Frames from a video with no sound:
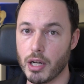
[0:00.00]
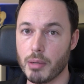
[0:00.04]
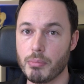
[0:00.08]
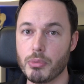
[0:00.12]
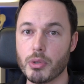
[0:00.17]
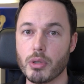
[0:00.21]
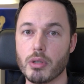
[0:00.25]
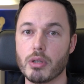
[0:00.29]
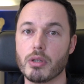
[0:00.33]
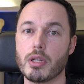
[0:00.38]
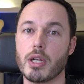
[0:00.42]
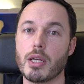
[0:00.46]
I'm
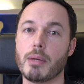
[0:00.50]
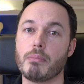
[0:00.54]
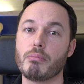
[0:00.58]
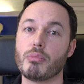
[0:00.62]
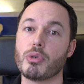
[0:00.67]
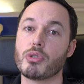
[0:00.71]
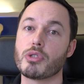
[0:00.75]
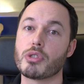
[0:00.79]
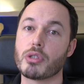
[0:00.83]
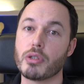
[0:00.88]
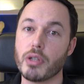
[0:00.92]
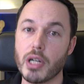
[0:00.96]
not
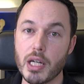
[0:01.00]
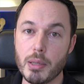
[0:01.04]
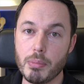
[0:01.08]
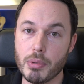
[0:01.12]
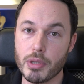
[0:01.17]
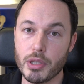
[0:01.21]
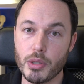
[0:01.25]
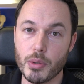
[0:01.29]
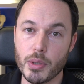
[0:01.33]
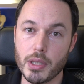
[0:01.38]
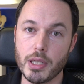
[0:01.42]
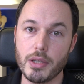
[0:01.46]

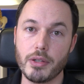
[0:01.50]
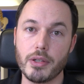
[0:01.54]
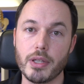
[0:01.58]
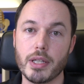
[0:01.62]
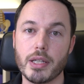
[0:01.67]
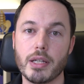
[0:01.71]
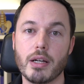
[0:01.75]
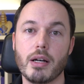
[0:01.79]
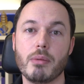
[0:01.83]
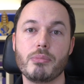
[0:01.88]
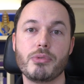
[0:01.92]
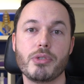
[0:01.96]
prescribing you
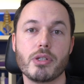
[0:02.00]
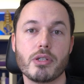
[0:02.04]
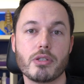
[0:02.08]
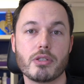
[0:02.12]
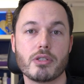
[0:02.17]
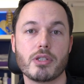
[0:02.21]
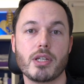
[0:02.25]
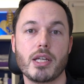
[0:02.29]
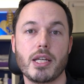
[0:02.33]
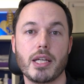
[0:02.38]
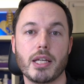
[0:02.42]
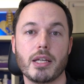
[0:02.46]
anything, I'm
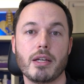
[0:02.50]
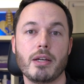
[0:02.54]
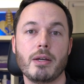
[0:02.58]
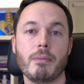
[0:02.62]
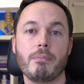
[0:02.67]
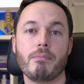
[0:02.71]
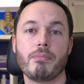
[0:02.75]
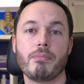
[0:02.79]
just saying